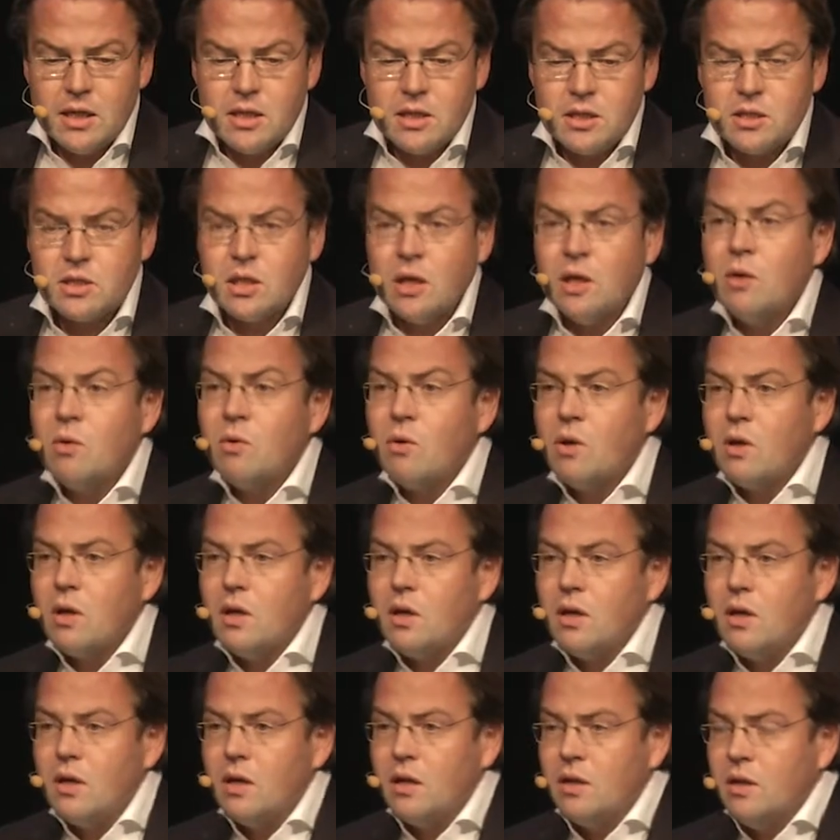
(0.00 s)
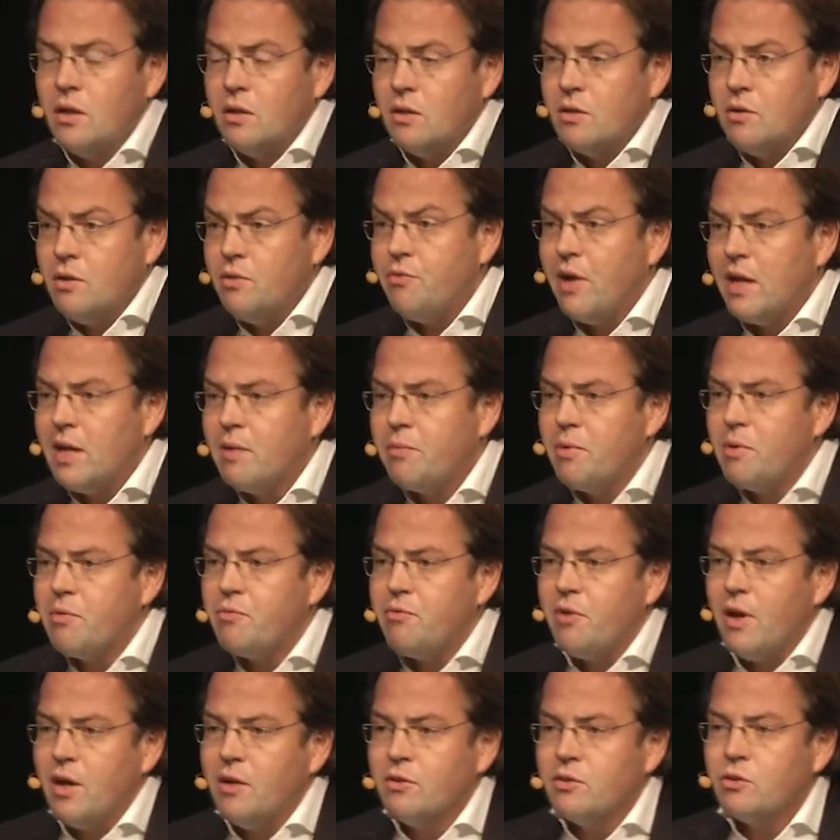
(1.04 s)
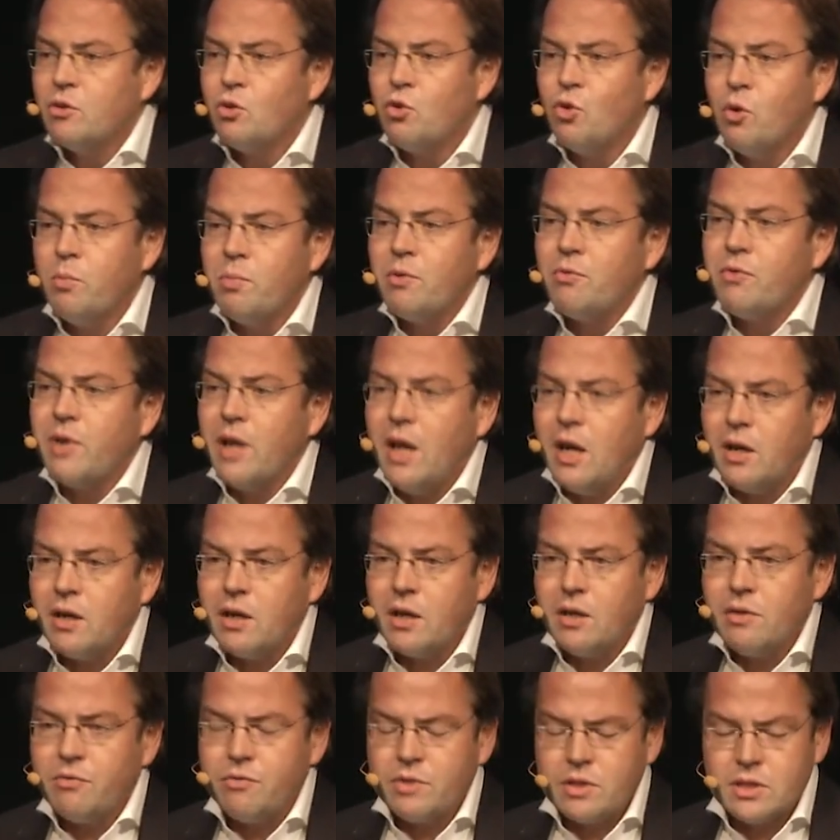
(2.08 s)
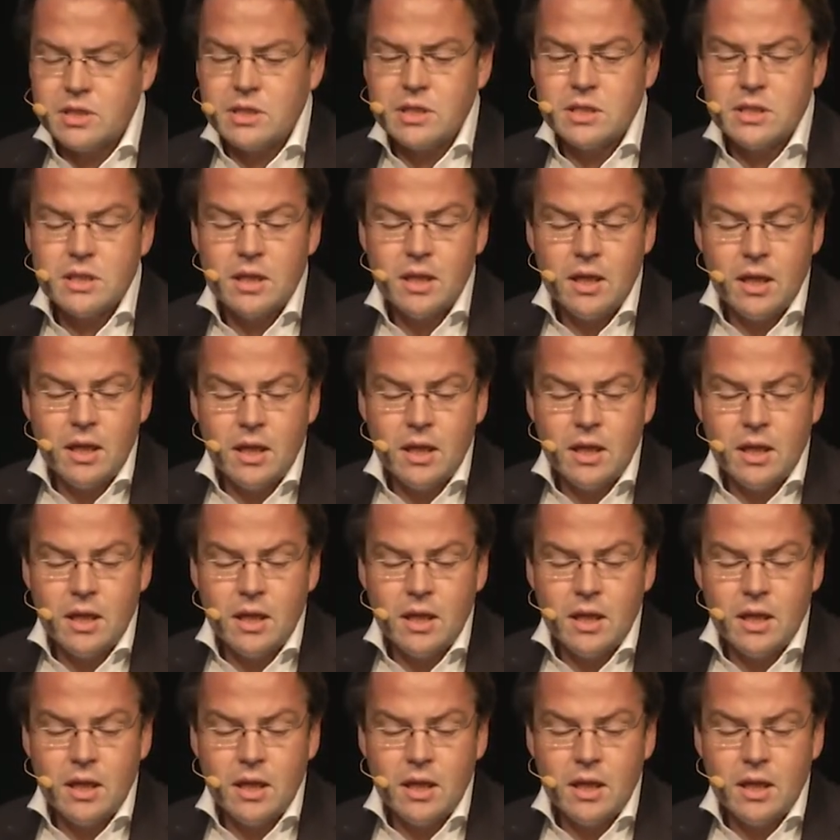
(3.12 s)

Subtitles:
So the developer found a group of caregivers.